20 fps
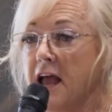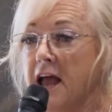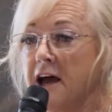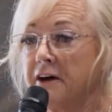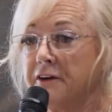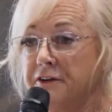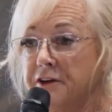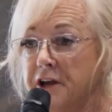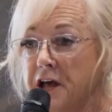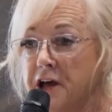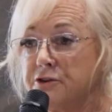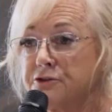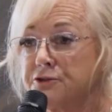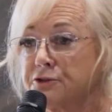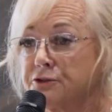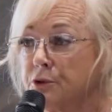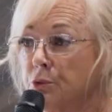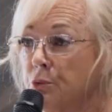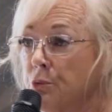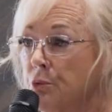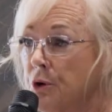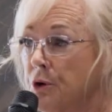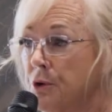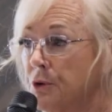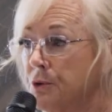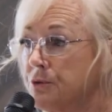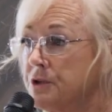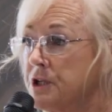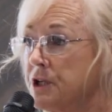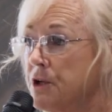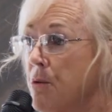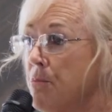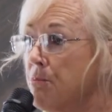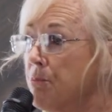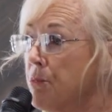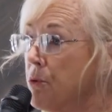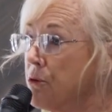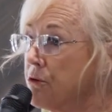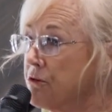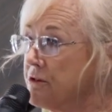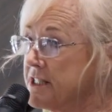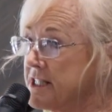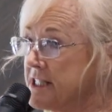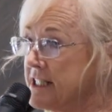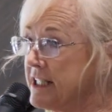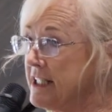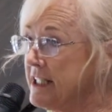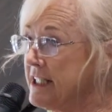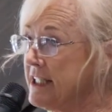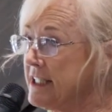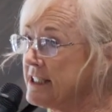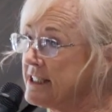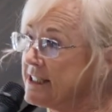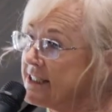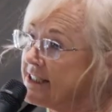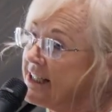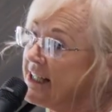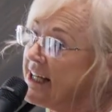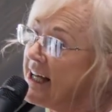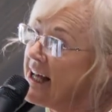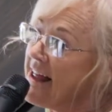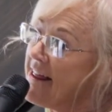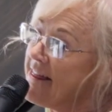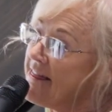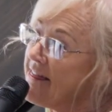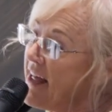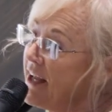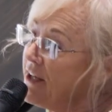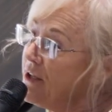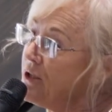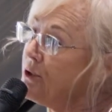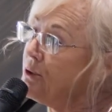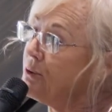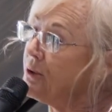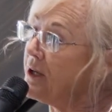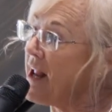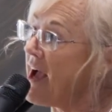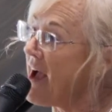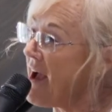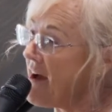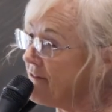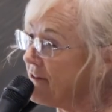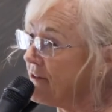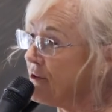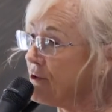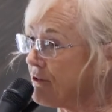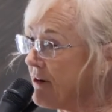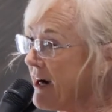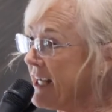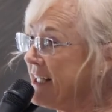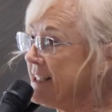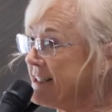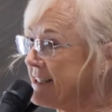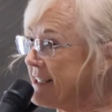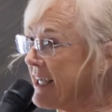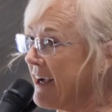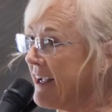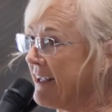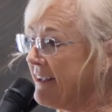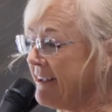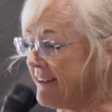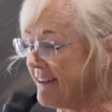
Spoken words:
our natural world more resilient. Thank you and have a great day.